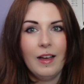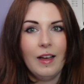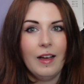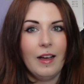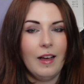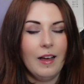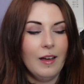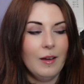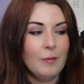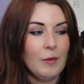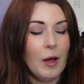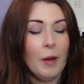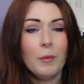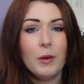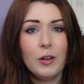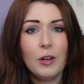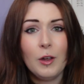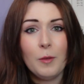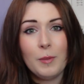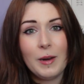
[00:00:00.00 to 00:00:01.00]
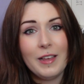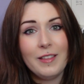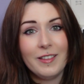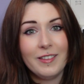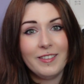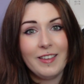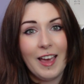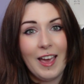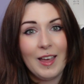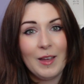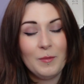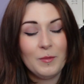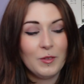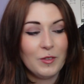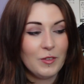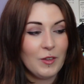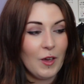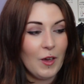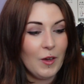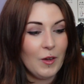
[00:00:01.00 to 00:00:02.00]
I'm gonna go play this game,
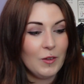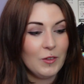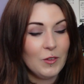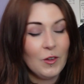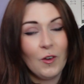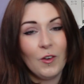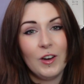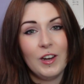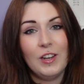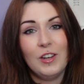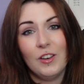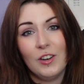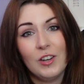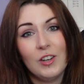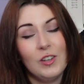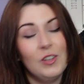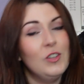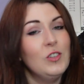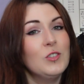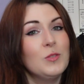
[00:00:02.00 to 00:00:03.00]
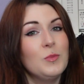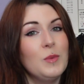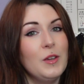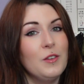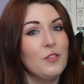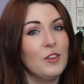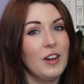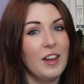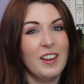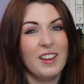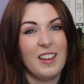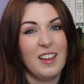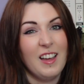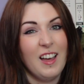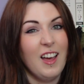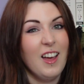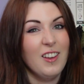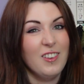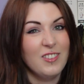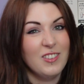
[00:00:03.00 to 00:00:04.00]
so sorry, you're gonna lose me for like
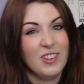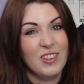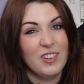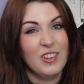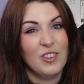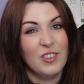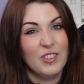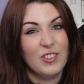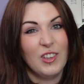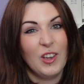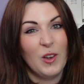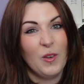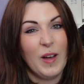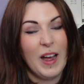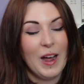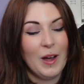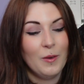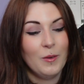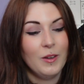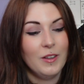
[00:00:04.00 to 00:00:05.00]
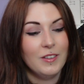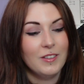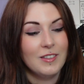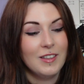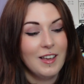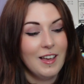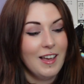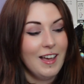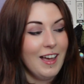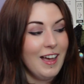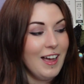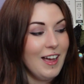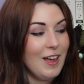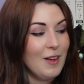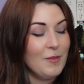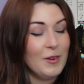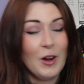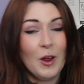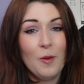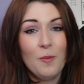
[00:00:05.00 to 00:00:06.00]
100 or so hours.
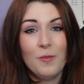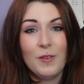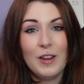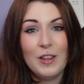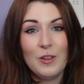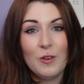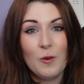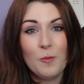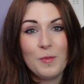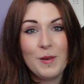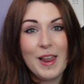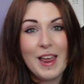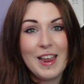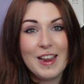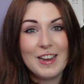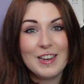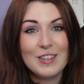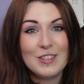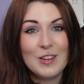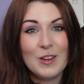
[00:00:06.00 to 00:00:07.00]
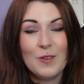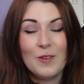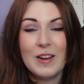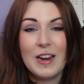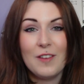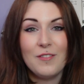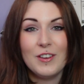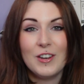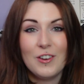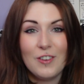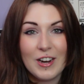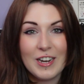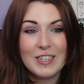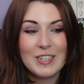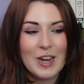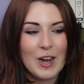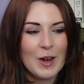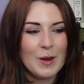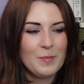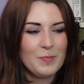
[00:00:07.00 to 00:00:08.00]
And hopefully you're playing it too and having a great
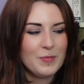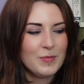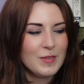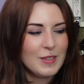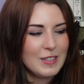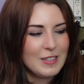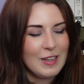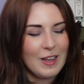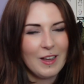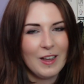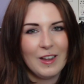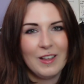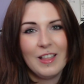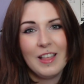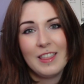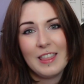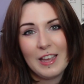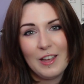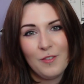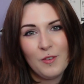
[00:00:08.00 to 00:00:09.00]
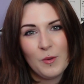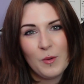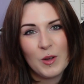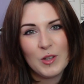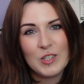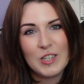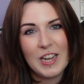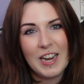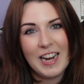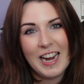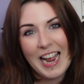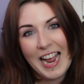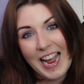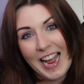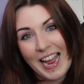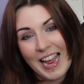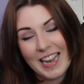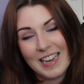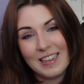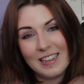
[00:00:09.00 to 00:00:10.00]
time. So thank you for watching,
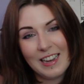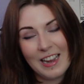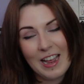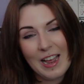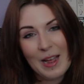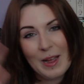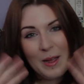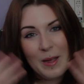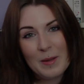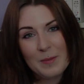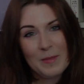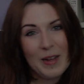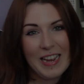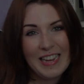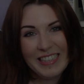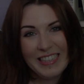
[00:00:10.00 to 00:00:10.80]
and bye.